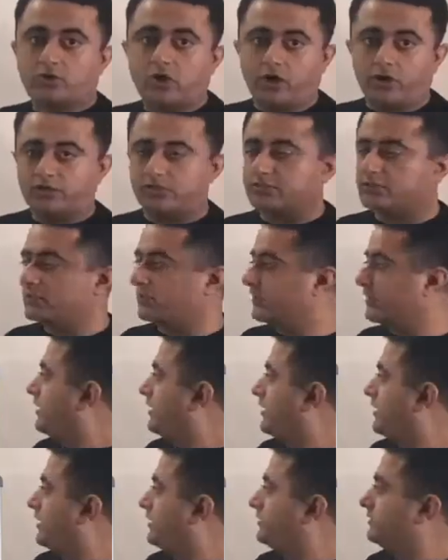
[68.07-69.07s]
cost,
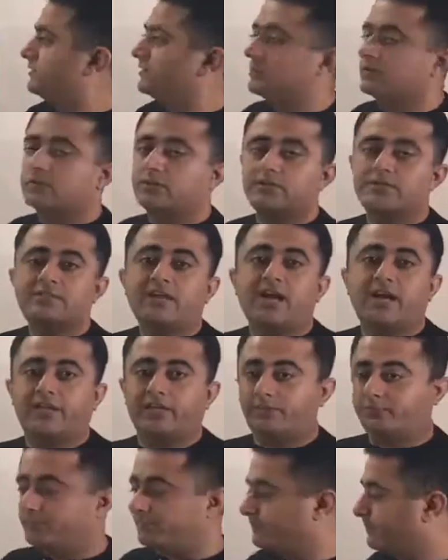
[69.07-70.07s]
and the
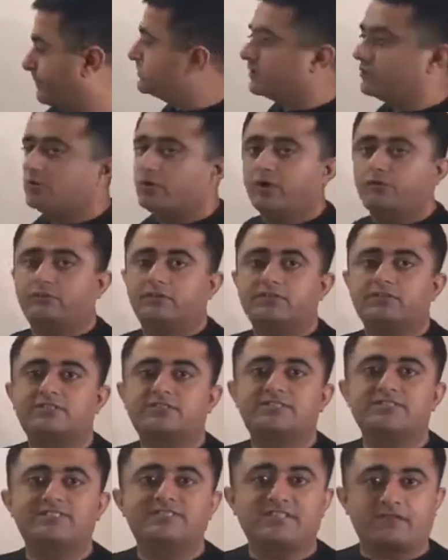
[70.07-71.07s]
time. So you have a
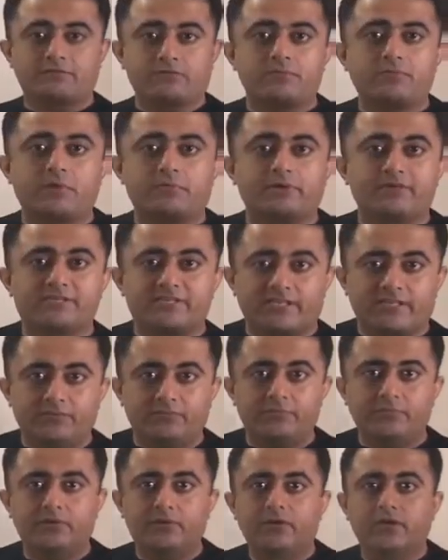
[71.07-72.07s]
seven member team
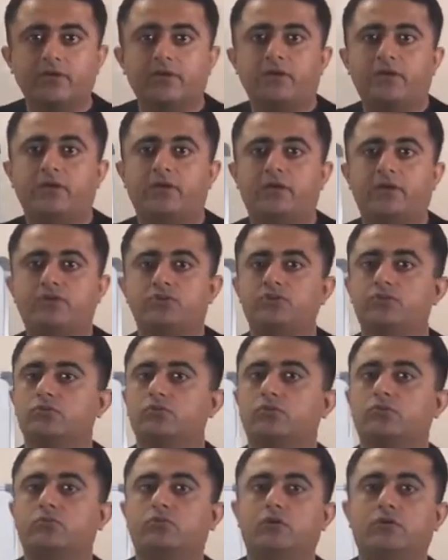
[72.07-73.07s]
and
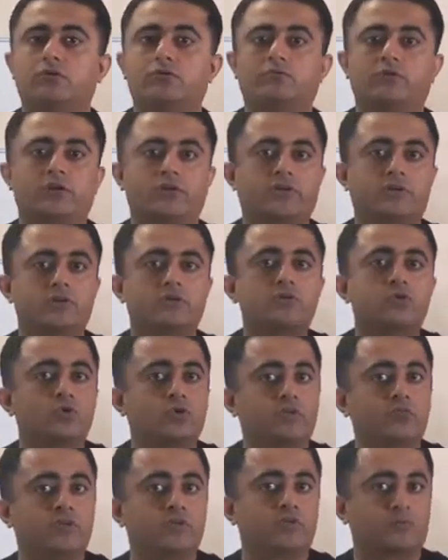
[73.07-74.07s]
you work in
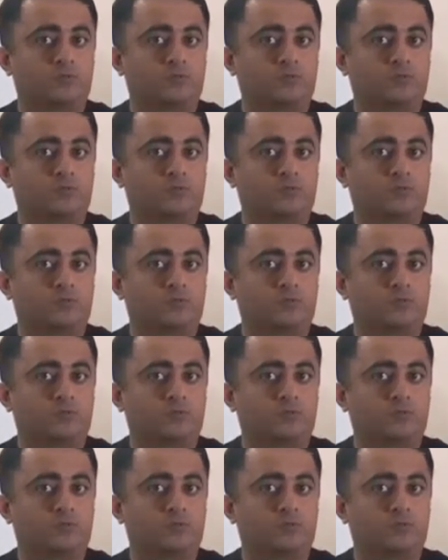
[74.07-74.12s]
two week